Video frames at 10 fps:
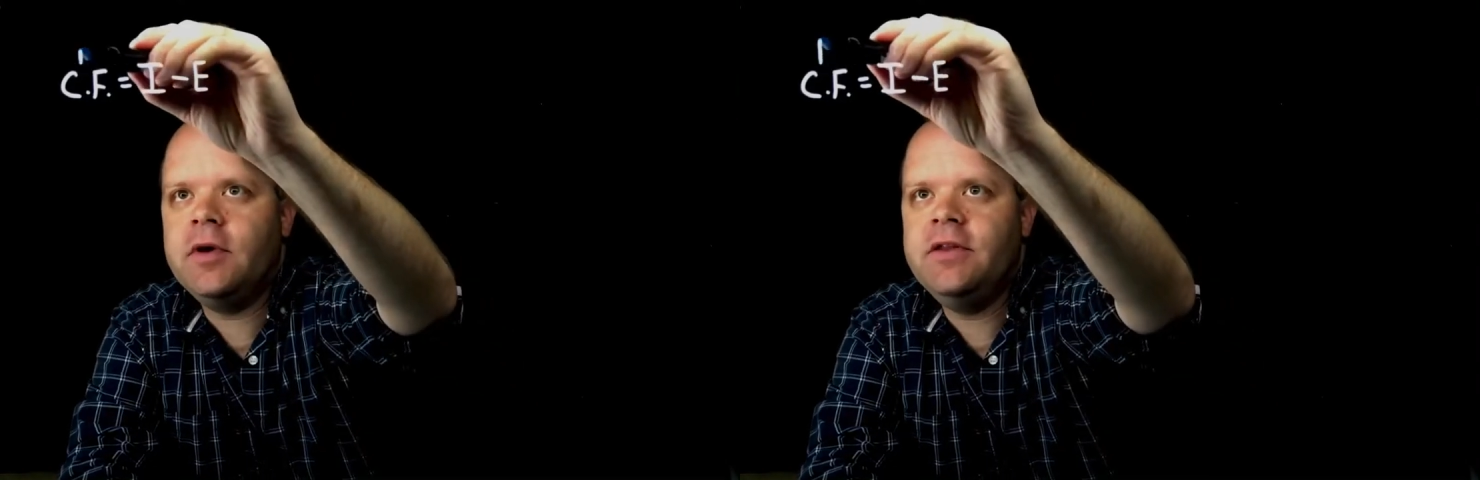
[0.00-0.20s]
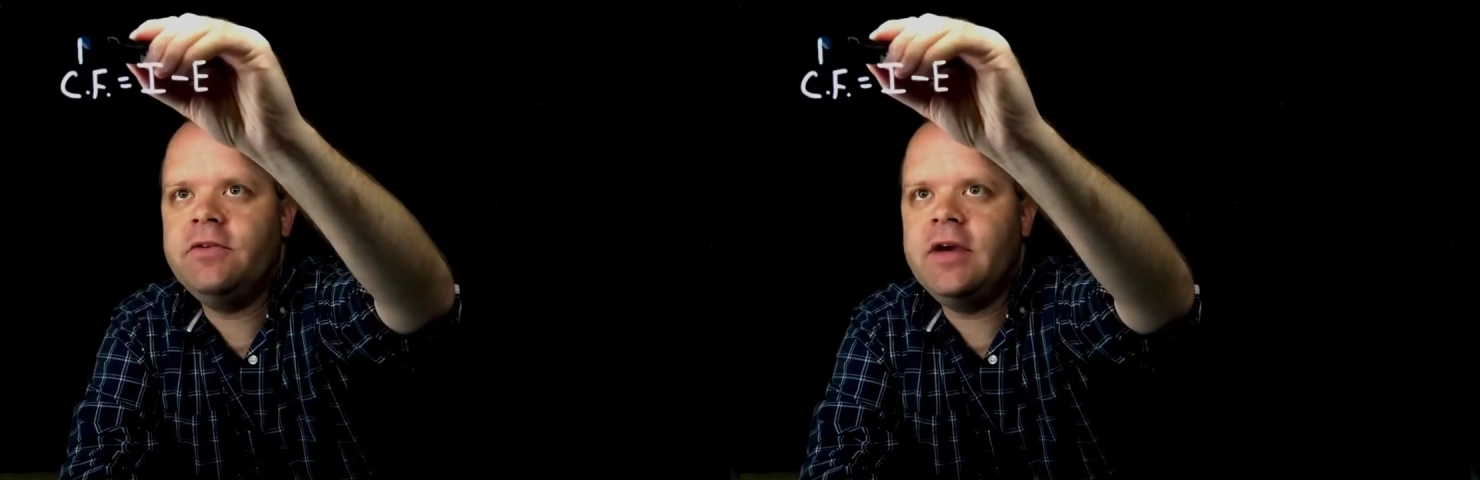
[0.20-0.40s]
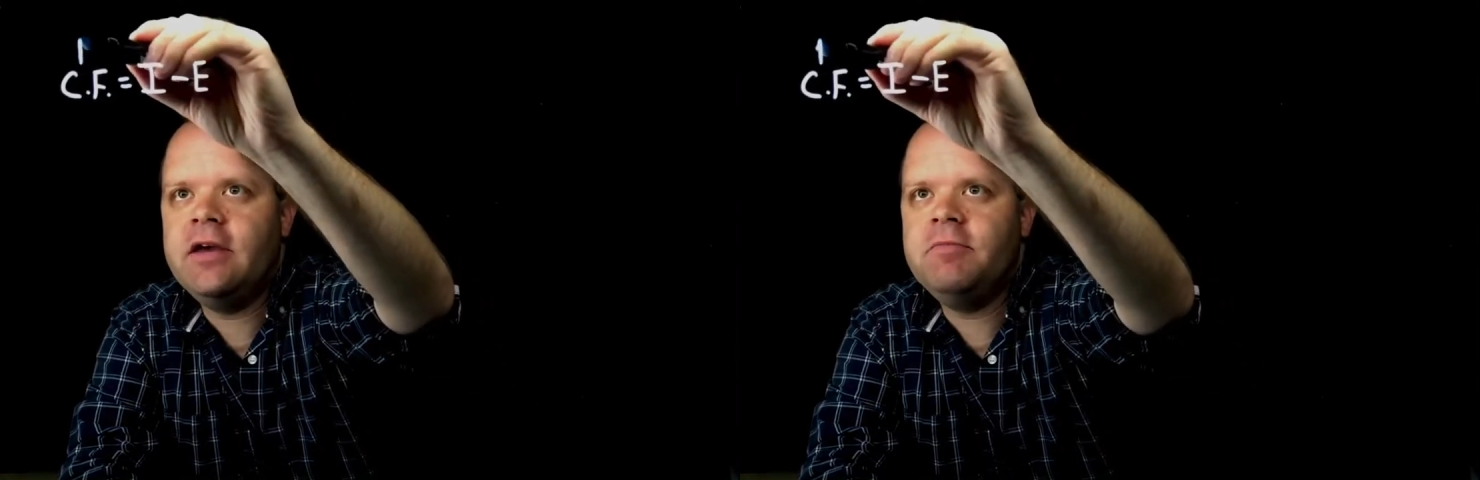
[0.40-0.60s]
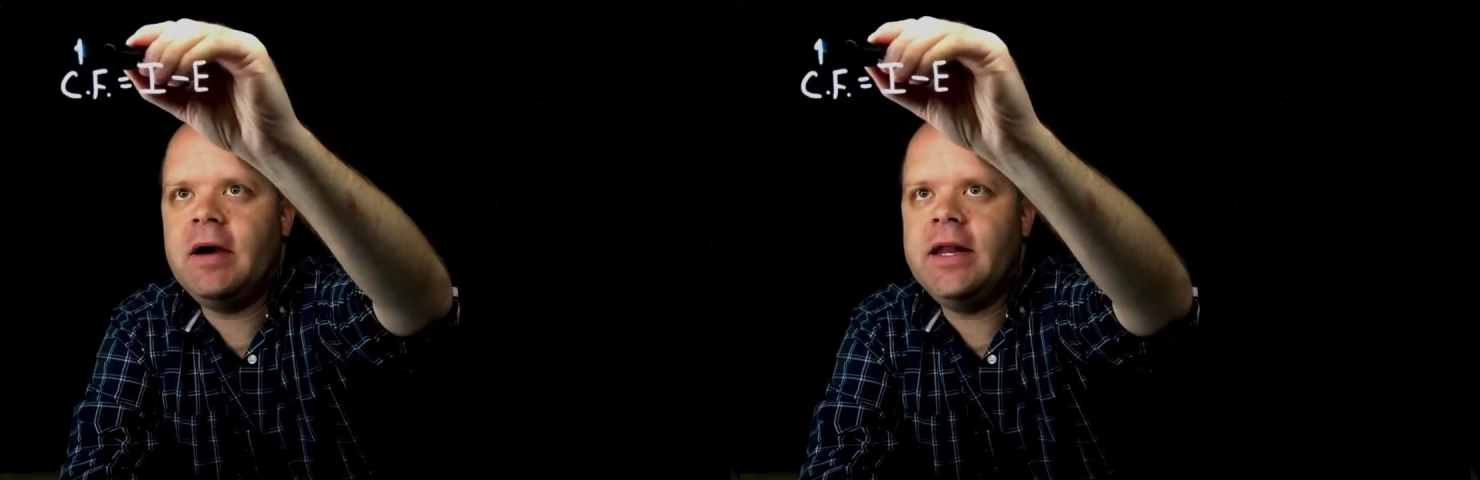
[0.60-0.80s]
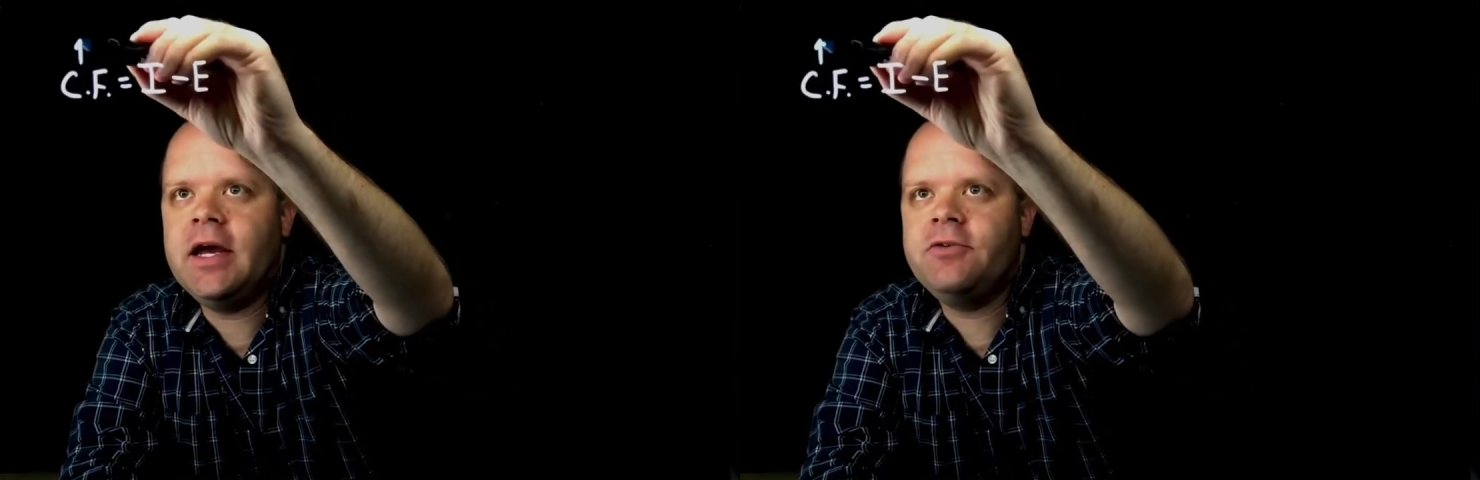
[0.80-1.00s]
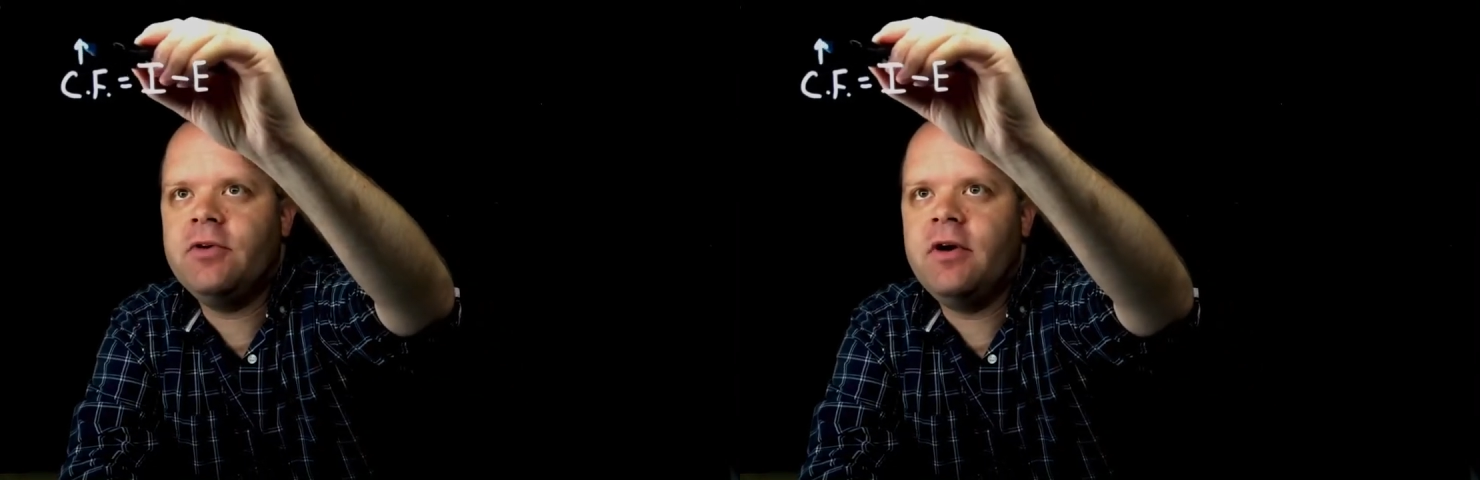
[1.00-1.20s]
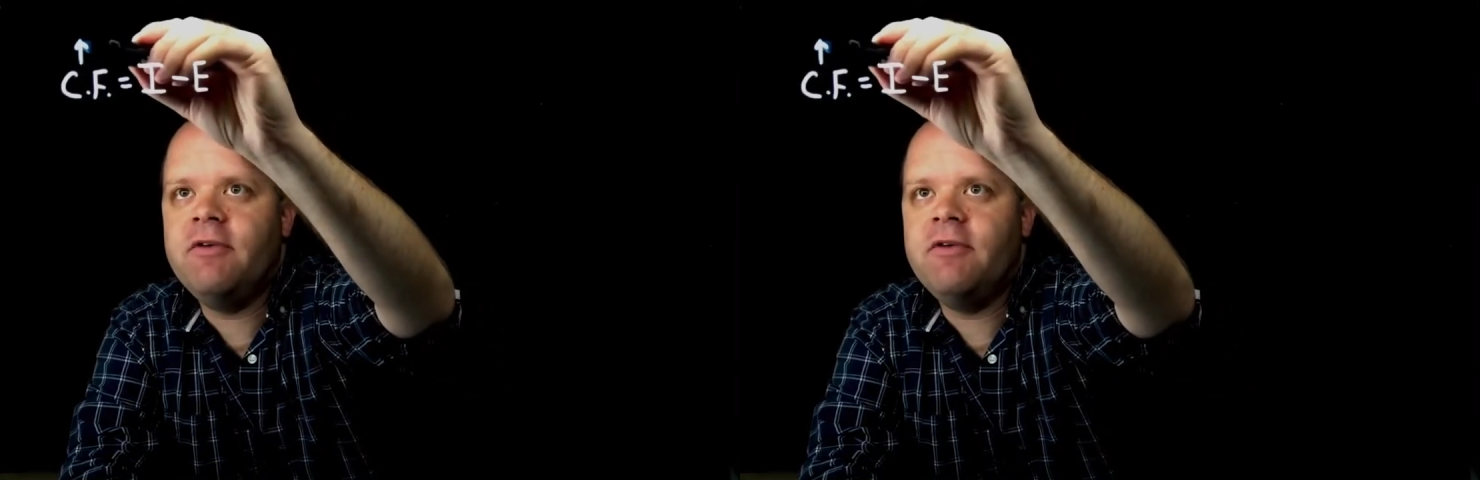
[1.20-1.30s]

in this case by an extra